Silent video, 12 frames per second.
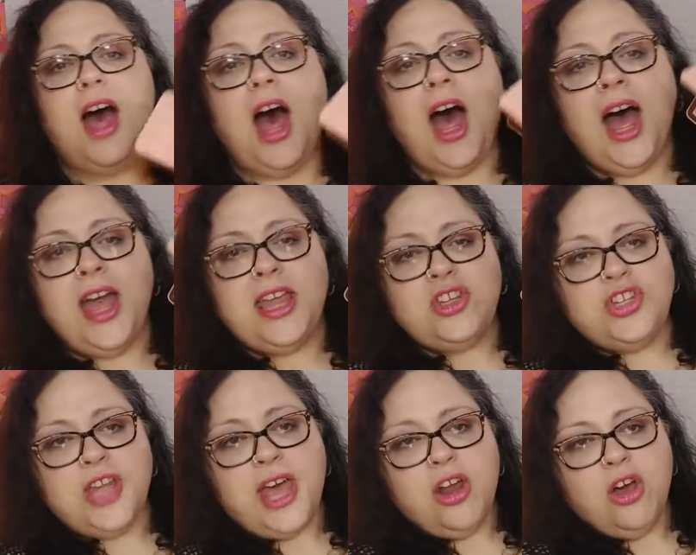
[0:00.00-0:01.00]

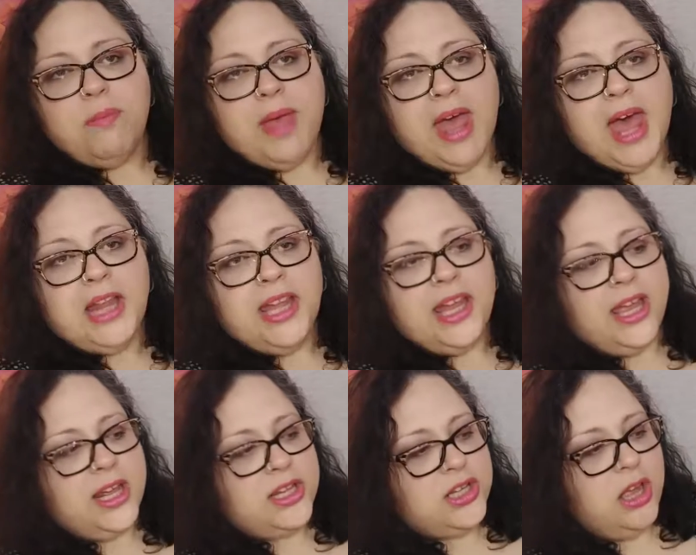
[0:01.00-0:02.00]
eyeshadow
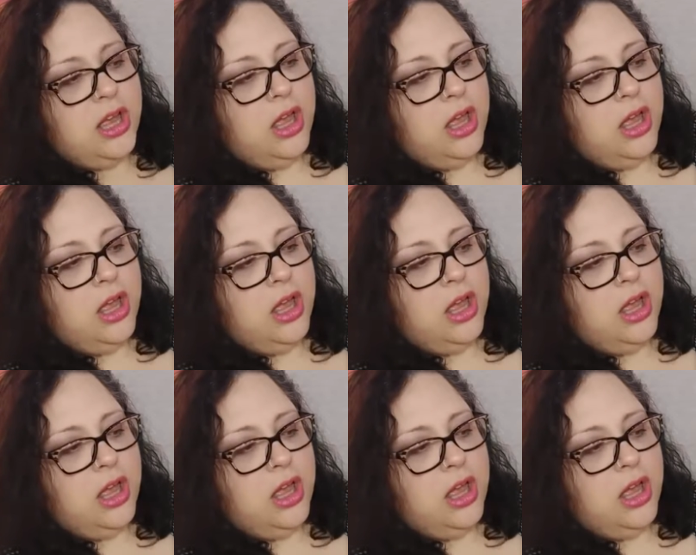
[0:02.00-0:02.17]
palette.